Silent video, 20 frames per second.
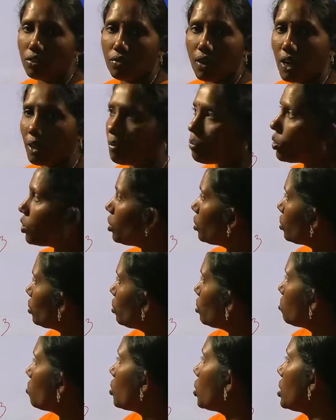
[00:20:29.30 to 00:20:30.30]
1 mole,
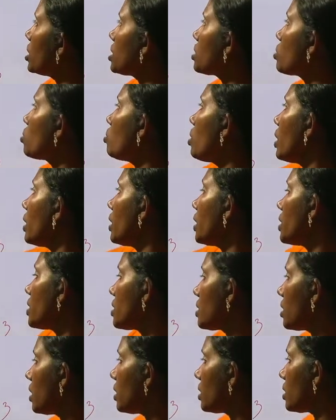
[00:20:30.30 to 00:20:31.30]
2 moles, 2
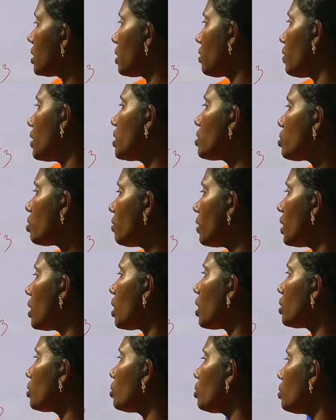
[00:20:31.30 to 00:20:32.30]
NH3 is required. So we will
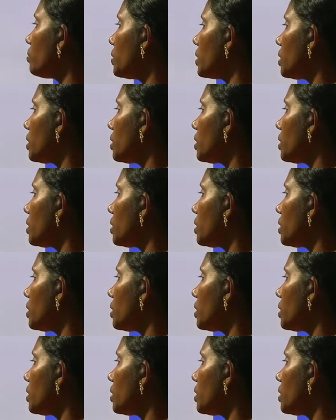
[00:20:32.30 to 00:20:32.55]
not go with